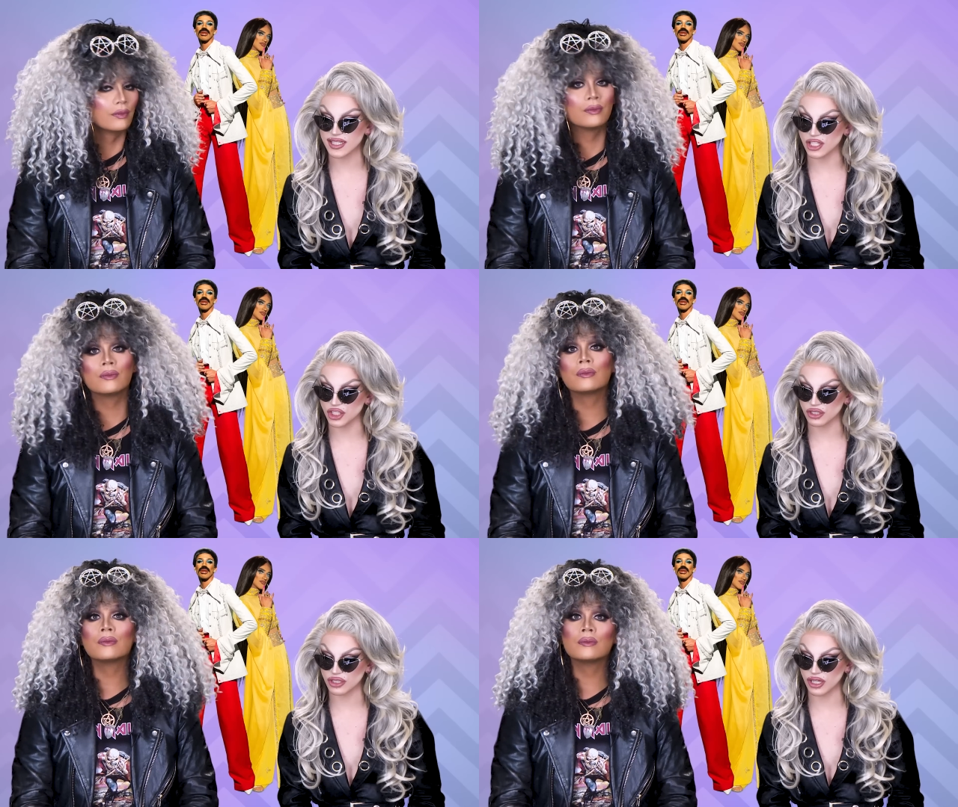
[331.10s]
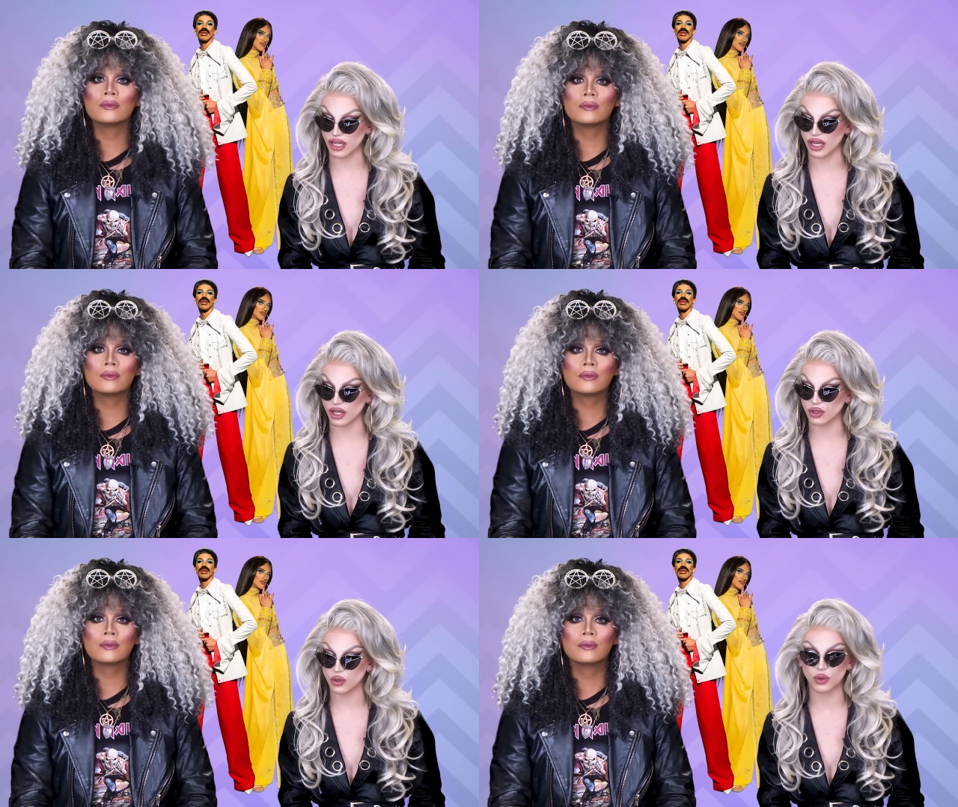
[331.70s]
Speaker 1: such a, a,
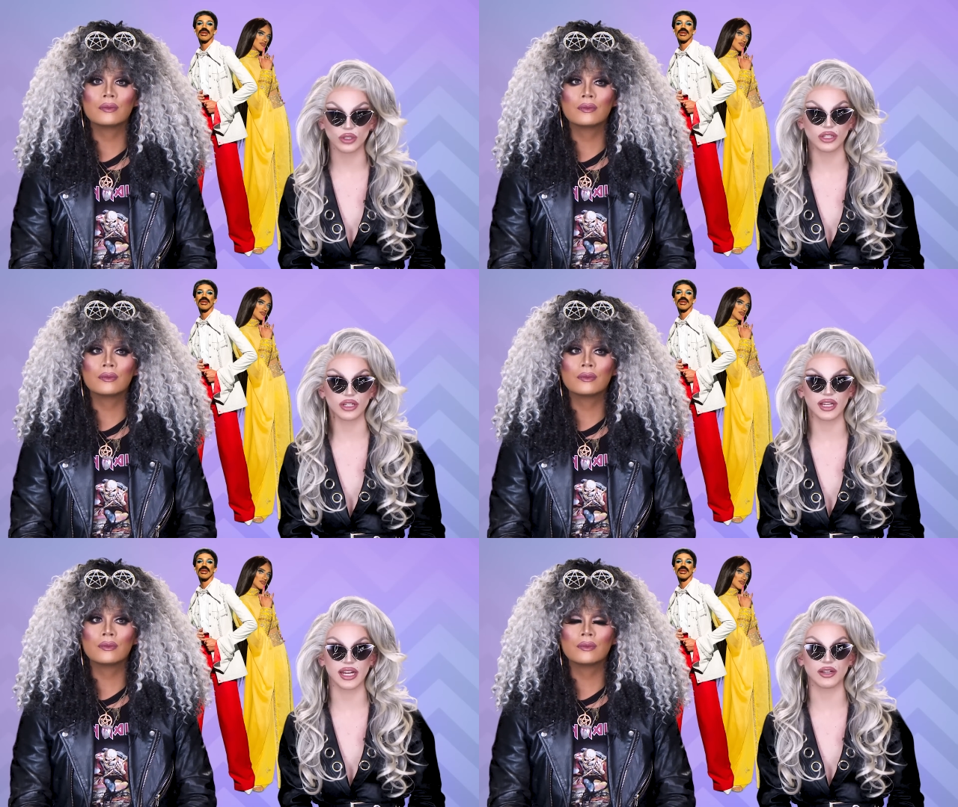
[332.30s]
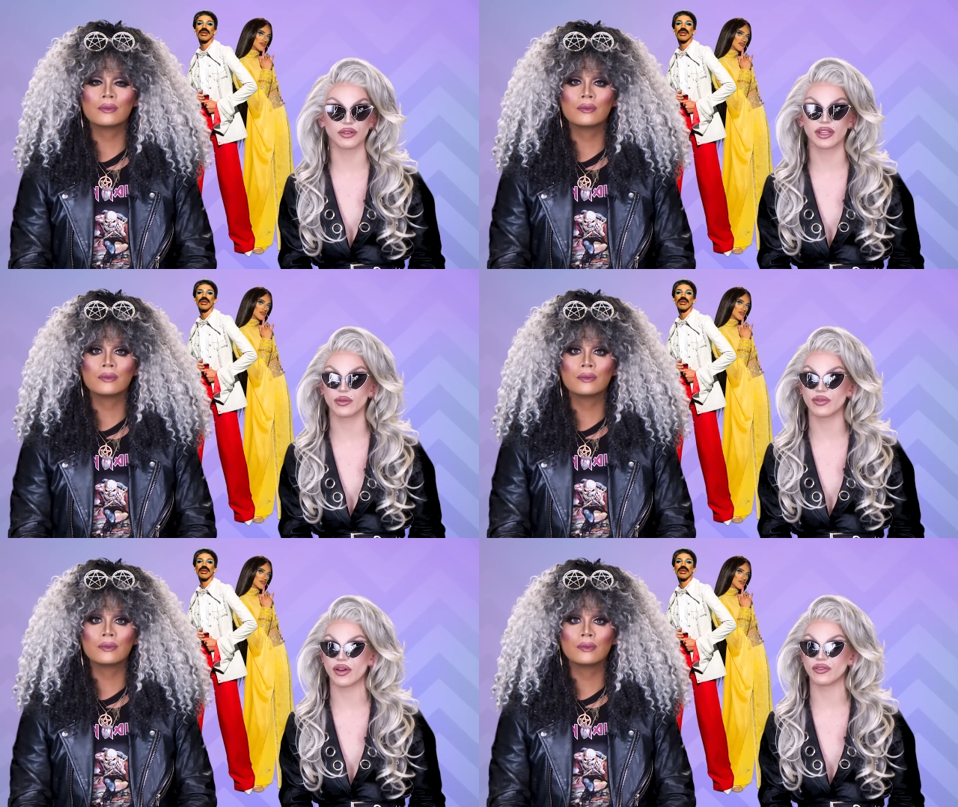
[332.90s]
a cool look, and I don't think
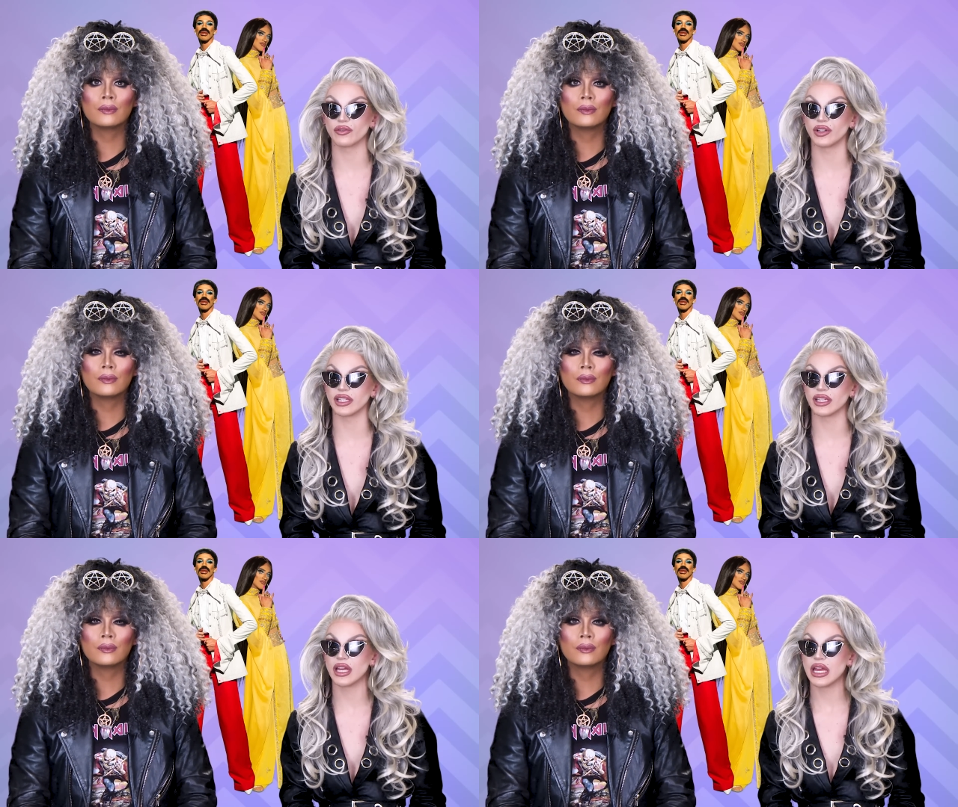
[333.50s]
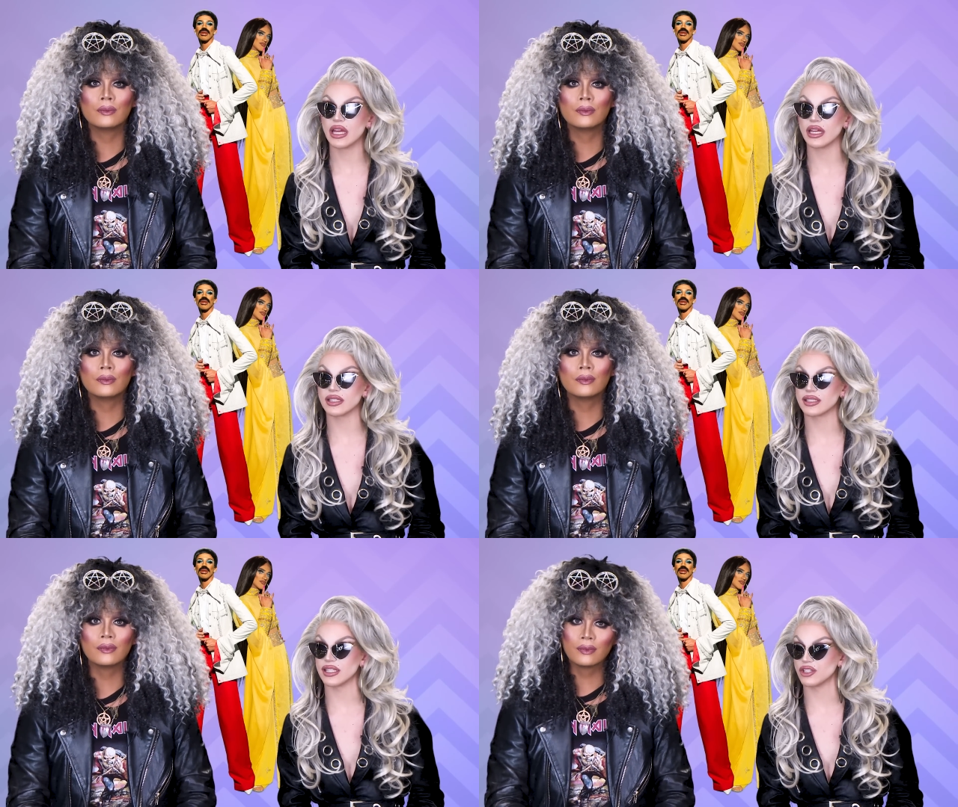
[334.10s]
we've ever really
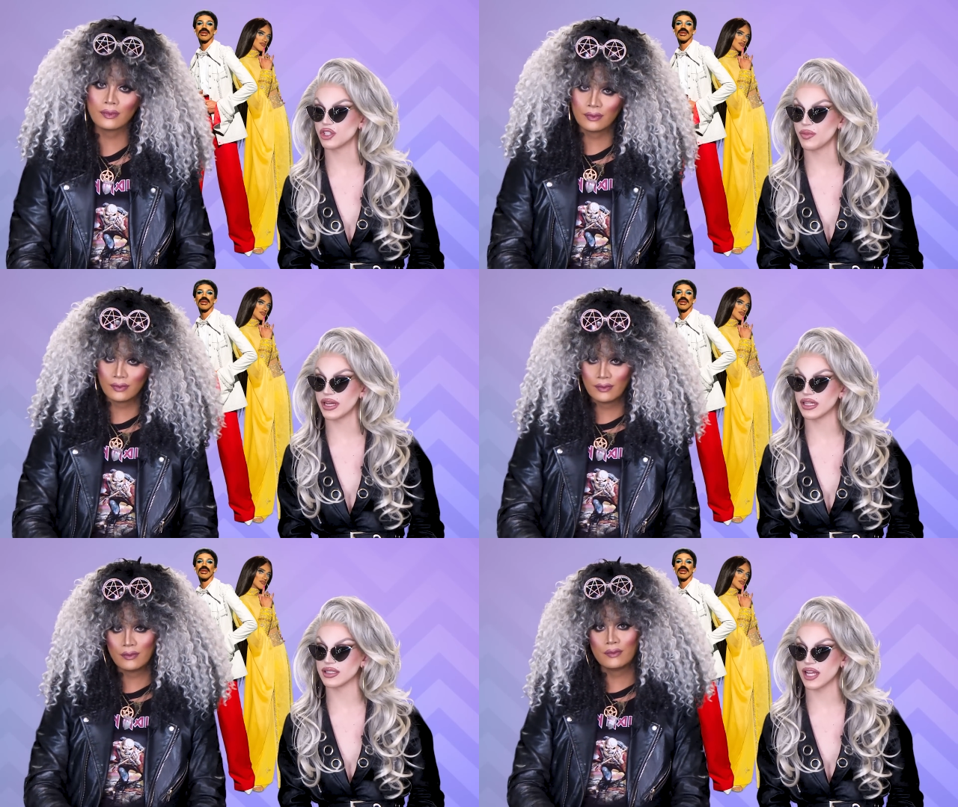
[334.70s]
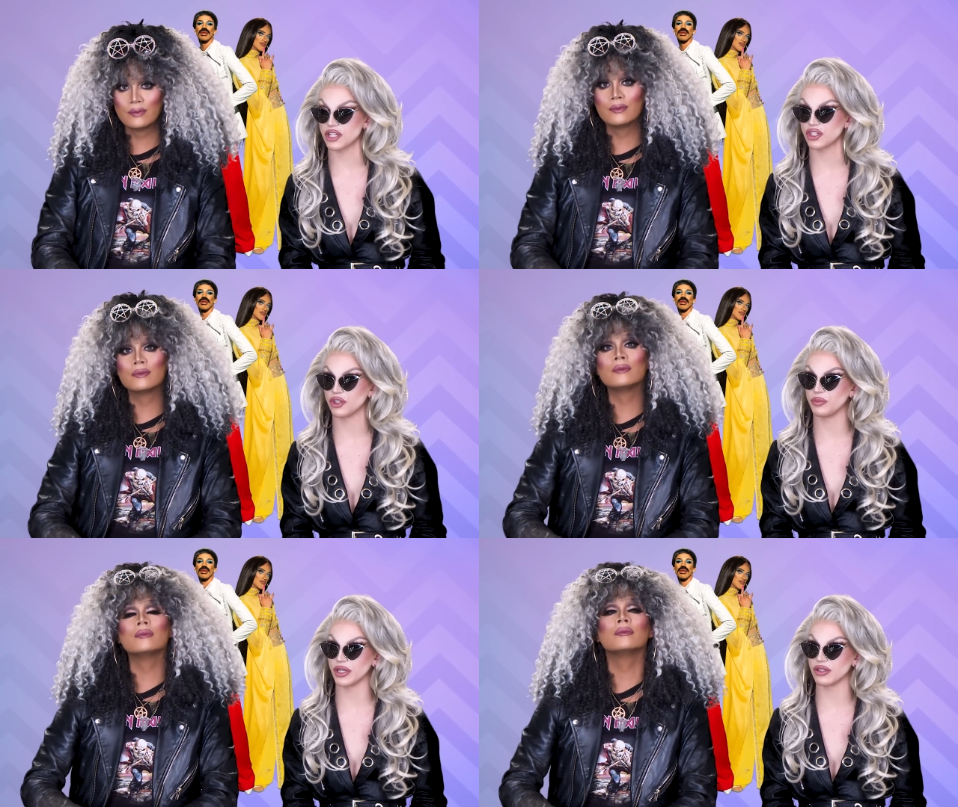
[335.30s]
seen too many
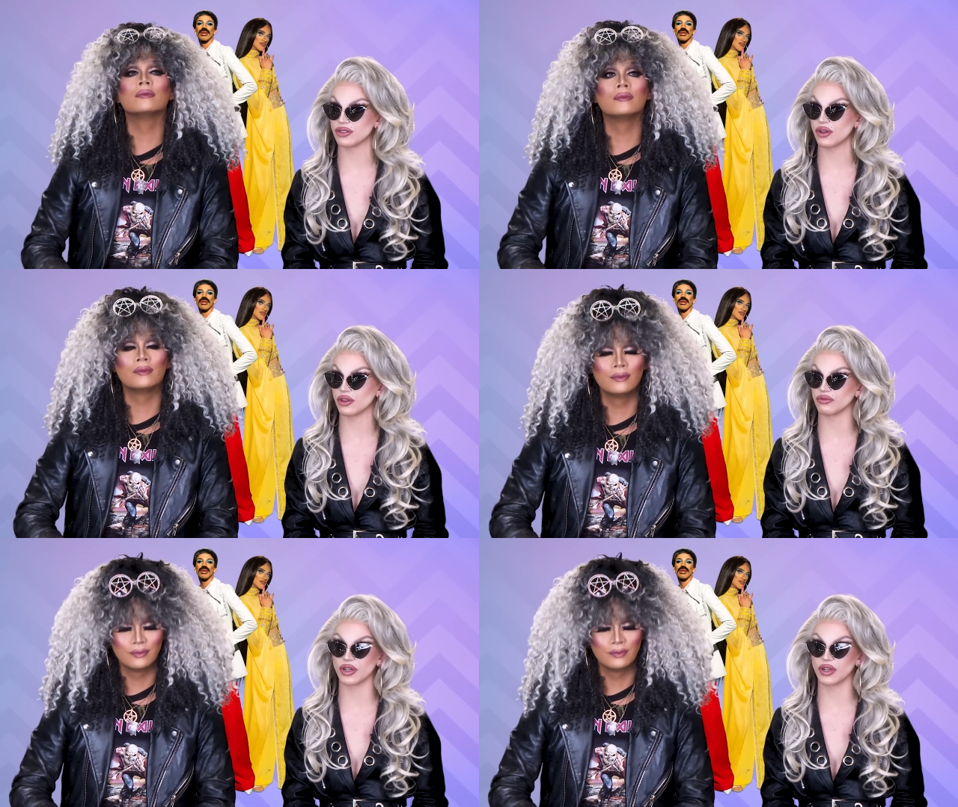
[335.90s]
intentional beards on the